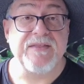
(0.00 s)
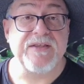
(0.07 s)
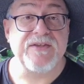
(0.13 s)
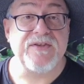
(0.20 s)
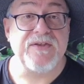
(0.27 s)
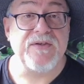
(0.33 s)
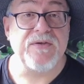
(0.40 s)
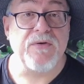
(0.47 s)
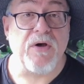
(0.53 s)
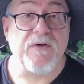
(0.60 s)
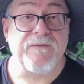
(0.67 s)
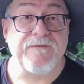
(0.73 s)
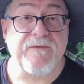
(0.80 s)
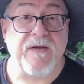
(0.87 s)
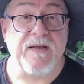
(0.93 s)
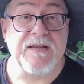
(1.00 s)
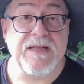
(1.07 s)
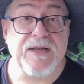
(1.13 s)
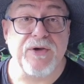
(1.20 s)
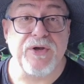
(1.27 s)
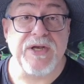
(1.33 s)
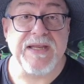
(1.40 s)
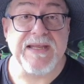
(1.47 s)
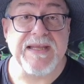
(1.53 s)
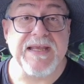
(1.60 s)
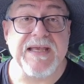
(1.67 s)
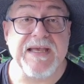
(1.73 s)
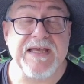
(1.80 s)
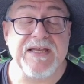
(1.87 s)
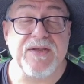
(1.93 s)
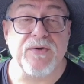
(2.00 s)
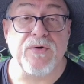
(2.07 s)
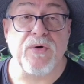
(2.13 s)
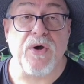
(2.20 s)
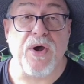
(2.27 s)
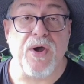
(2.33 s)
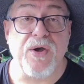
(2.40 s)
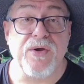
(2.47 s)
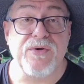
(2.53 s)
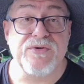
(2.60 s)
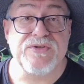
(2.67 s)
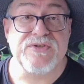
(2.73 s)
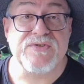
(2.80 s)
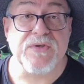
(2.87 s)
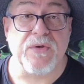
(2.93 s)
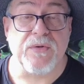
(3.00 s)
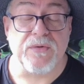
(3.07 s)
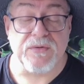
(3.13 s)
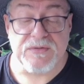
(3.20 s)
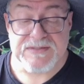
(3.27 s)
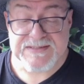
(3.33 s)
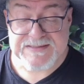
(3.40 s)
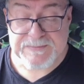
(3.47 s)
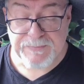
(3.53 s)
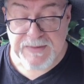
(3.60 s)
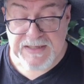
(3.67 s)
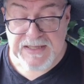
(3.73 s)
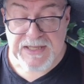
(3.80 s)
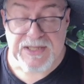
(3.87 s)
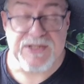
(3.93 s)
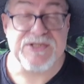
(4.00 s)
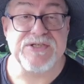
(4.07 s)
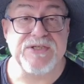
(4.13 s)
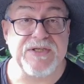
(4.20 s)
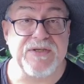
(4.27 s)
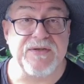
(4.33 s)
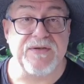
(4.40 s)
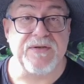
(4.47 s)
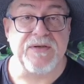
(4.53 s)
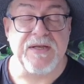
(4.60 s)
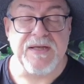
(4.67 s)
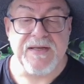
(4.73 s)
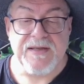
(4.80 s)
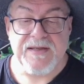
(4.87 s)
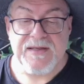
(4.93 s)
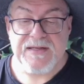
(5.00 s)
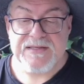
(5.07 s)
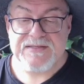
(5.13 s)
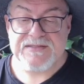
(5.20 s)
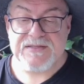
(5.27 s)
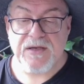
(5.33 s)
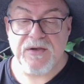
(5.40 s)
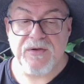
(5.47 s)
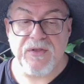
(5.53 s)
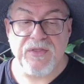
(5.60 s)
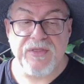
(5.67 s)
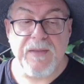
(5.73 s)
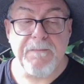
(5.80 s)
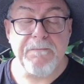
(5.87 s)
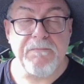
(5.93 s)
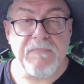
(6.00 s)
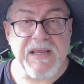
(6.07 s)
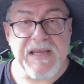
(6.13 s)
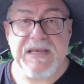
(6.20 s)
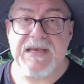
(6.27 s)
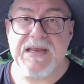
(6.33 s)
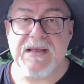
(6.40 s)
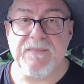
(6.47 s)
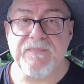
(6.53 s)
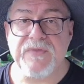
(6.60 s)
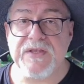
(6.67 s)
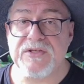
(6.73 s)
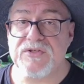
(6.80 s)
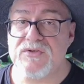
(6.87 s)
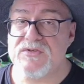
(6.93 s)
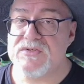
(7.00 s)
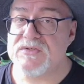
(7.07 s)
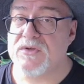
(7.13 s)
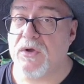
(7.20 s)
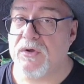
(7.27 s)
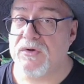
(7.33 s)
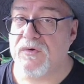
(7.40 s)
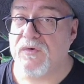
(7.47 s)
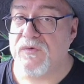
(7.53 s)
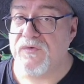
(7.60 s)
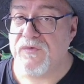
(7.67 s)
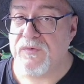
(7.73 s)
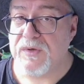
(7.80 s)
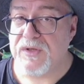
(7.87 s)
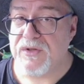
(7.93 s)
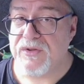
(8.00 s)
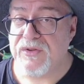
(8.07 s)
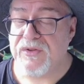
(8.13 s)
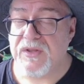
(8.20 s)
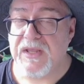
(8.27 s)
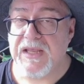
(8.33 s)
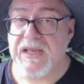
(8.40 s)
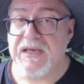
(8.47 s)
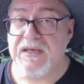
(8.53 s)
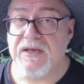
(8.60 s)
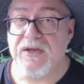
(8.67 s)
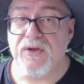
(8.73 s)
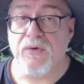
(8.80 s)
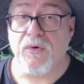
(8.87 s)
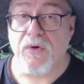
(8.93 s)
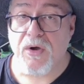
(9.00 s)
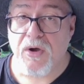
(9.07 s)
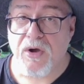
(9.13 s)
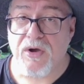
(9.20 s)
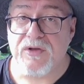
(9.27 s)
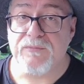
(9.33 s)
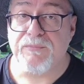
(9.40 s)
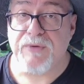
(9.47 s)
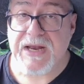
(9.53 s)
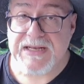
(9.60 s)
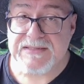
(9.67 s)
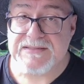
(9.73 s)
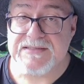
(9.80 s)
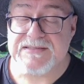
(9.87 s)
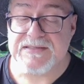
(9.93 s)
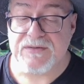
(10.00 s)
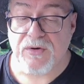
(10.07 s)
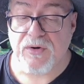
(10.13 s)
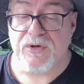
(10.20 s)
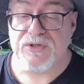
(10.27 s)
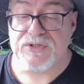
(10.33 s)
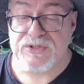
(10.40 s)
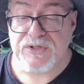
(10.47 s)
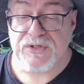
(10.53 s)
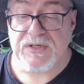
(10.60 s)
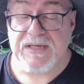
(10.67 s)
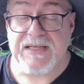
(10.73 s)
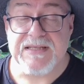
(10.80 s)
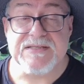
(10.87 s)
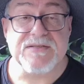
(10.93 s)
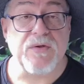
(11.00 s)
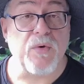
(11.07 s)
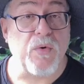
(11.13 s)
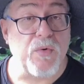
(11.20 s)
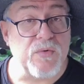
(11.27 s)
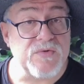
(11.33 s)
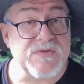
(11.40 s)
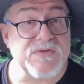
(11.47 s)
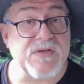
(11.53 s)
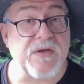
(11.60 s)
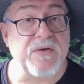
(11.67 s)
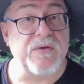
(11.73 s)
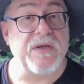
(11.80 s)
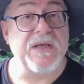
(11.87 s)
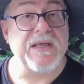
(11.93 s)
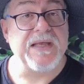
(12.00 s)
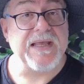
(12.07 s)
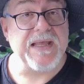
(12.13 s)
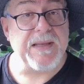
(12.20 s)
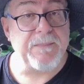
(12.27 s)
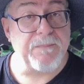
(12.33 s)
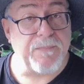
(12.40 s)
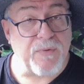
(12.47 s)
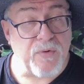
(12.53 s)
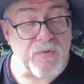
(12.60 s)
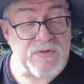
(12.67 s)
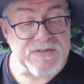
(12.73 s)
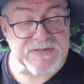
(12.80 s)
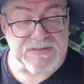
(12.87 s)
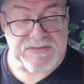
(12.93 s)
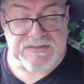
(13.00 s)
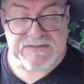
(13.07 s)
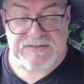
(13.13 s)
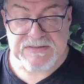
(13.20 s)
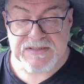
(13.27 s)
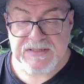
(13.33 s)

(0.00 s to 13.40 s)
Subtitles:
that you are finally going to hear your own soul speaking to you. So the medium that you start off with in your art practice and art journey is also important.